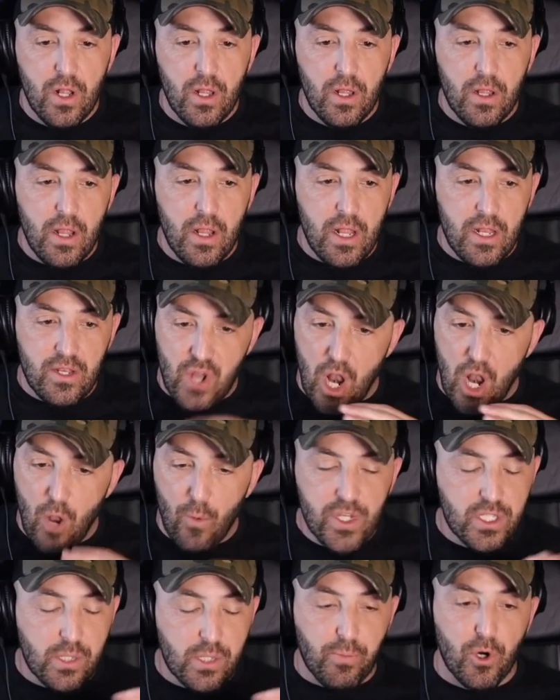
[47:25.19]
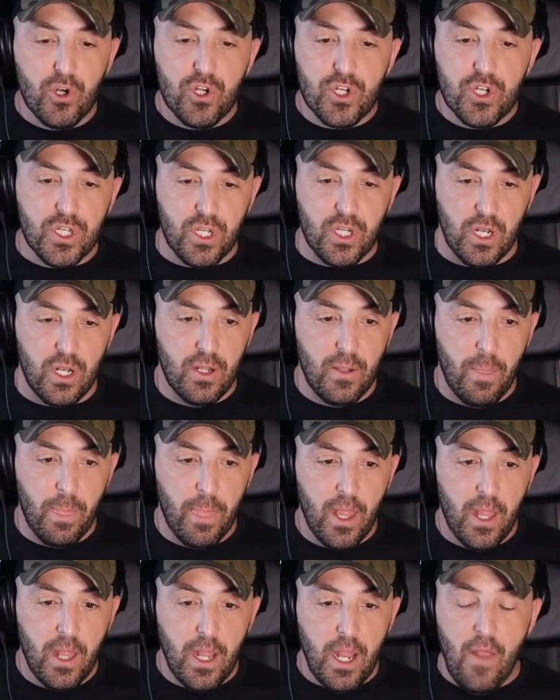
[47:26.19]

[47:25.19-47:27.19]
It's not always the person. Mm-hmm.